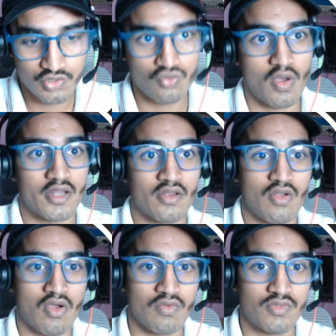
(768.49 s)
URL
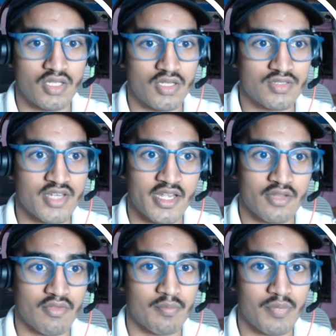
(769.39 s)
of the
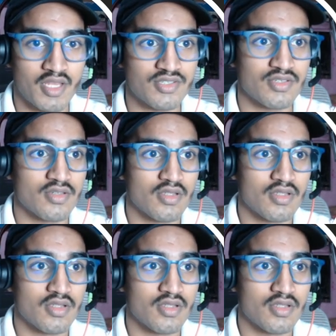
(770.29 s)
static web page